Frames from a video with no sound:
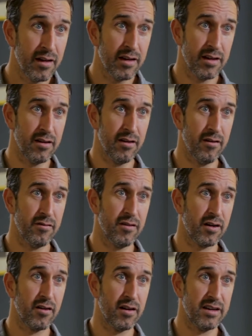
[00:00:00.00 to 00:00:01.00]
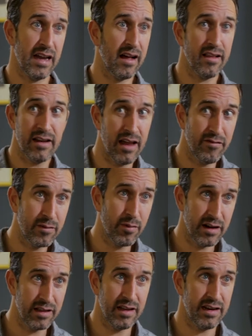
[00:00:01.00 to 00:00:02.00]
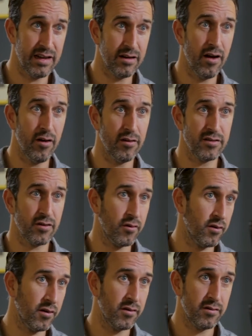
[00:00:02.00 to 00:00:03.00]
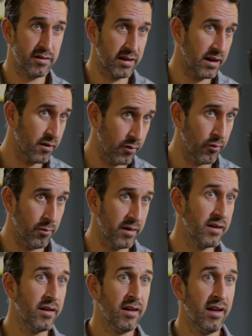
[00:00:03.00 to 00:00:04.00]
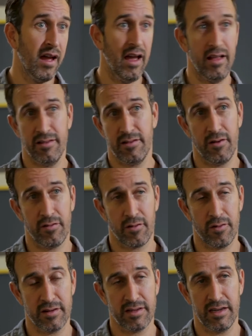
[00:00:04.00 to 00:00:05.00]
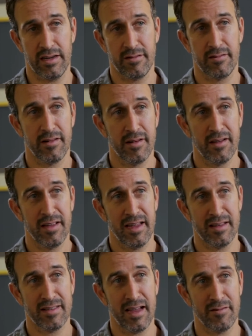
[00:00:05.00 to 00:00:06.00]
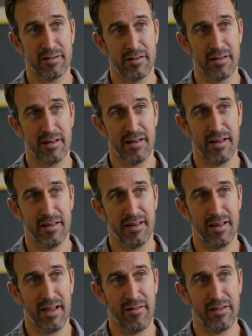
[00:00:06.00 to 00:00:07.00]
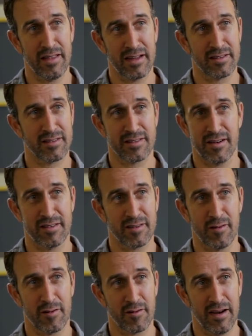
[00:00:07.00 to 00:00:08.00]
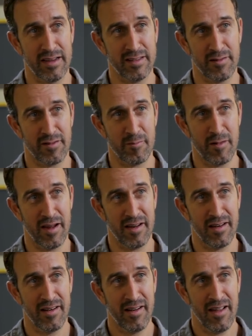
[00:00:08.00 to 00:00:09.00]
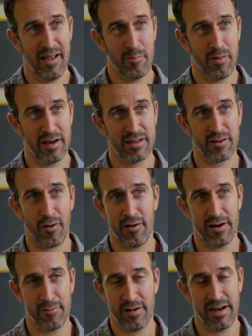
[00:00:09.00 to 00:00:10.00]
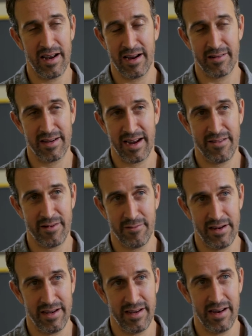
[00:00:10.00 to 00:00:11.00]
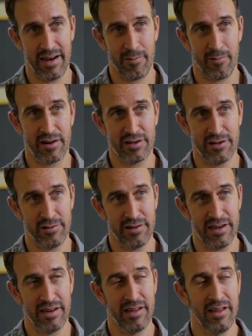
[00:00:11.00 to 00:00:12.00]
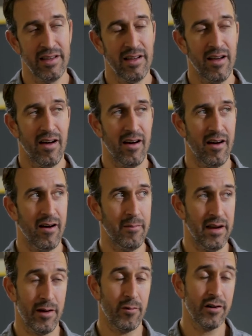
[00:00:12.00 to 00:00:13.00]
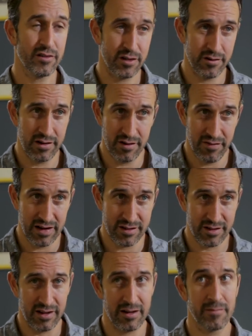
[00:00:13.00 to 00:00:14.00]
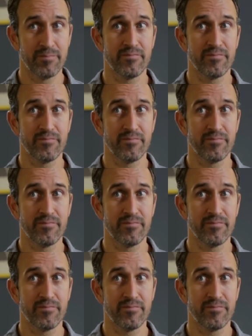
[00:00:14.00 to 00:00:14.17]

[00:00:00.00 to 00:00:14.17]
you know, the cartel and everybody that he knows, or to kill the woman. And so, of course, he saves her and everything starts going crazy from there. But it's already written. I already have it written and I want to shoot it. And I will shoot it eventually.